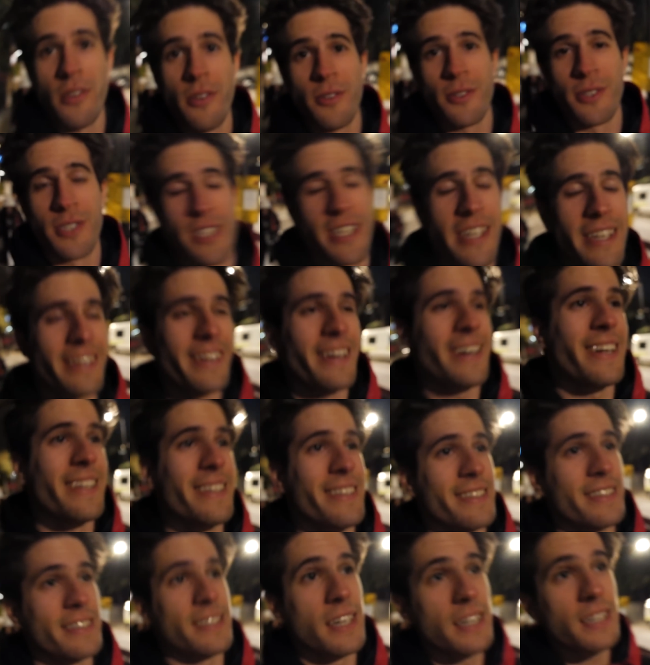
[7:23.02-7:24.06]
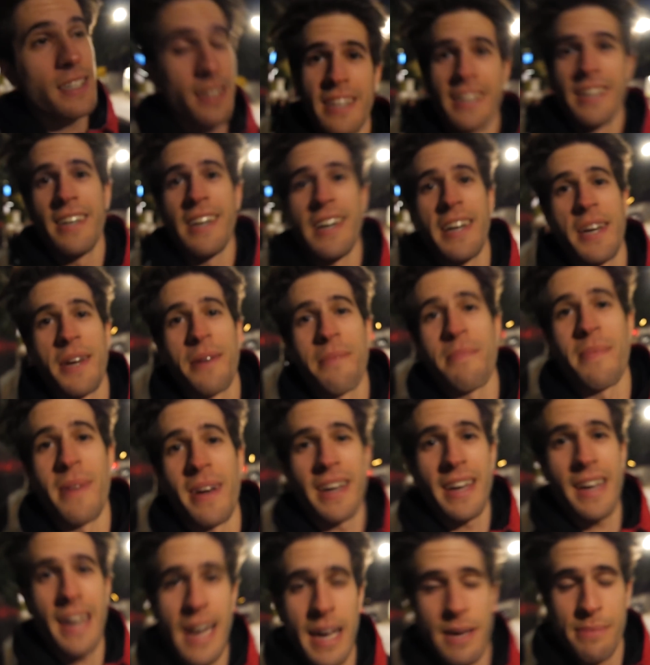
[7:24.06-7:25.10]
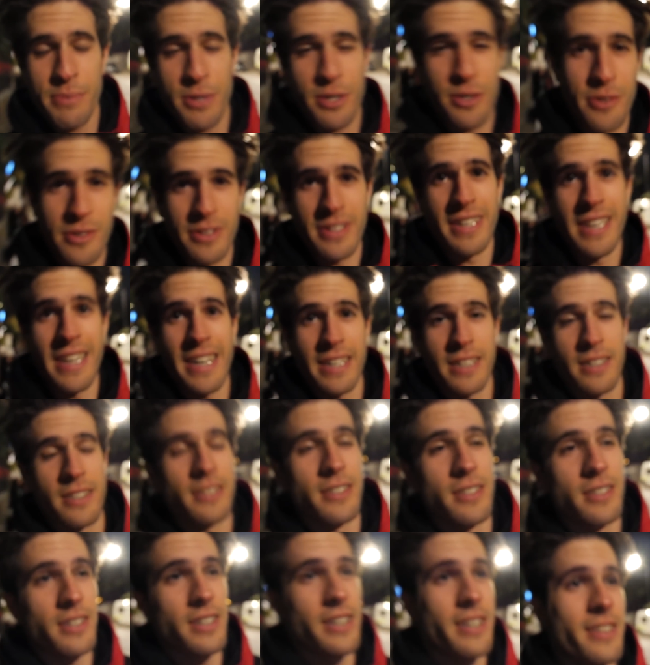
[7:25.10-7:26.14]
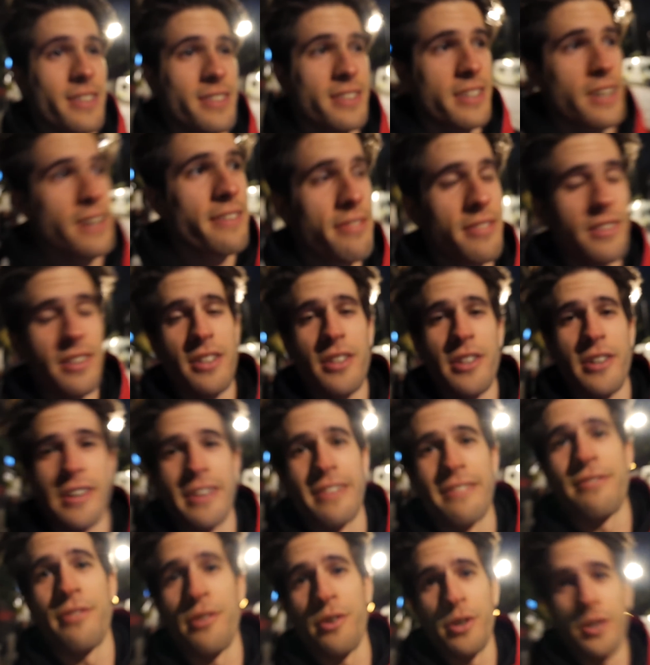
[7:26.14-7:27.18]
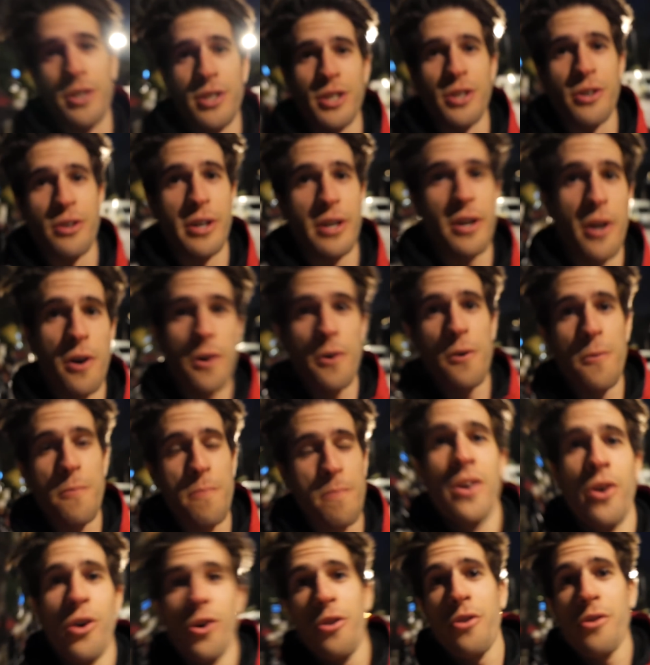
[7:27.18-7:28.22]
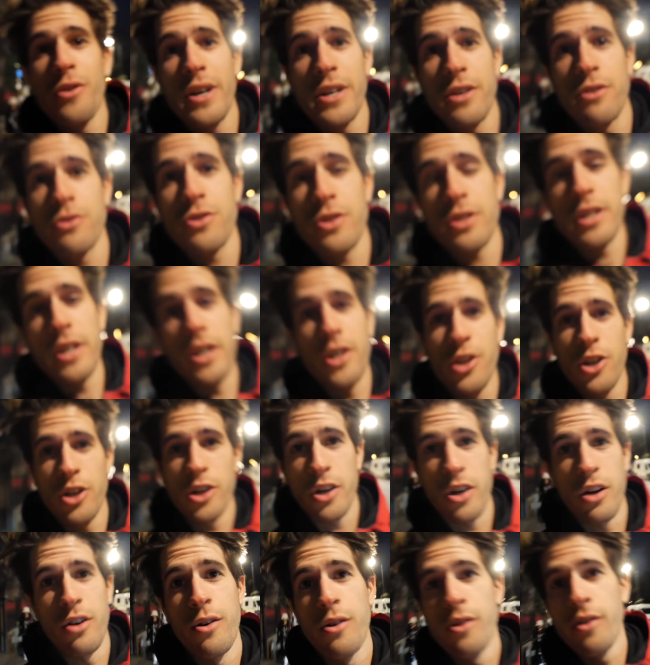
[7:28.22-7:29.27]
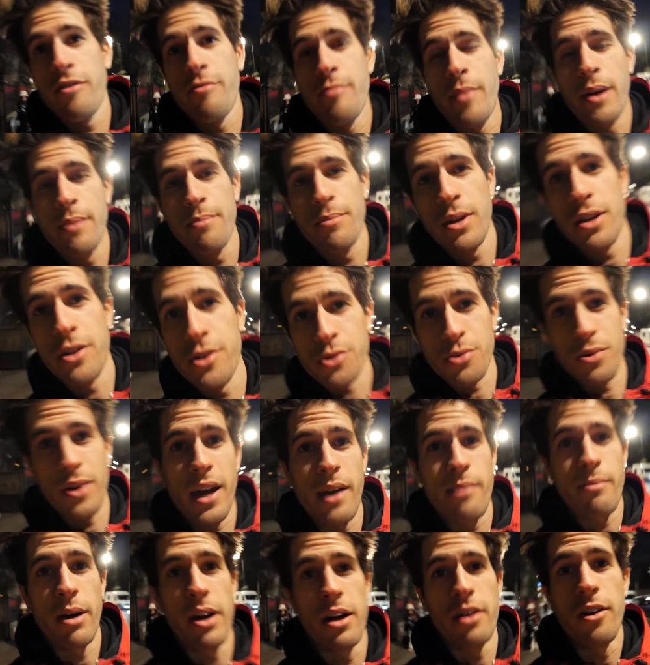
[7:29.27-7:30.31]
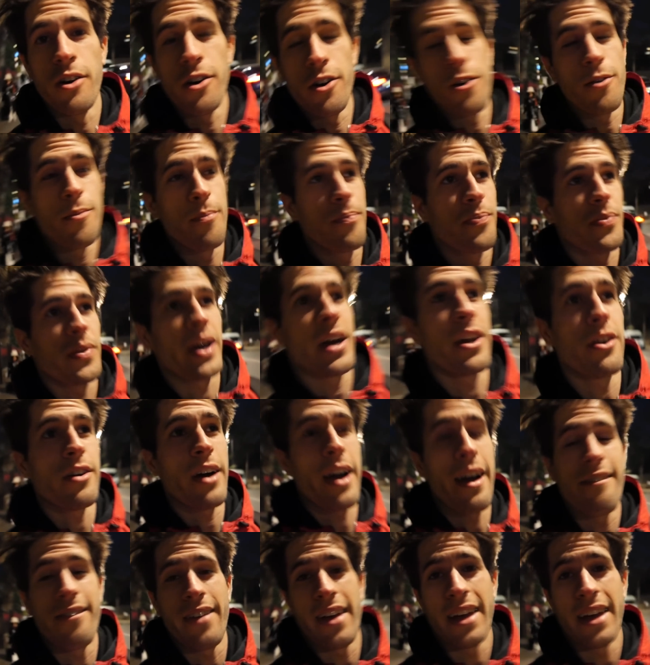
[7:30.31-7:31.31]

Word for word: all said and done. I am absolutely knackered and definitely looking forward to going home. Although I usually cook all of my meals when I'm at home, I don't have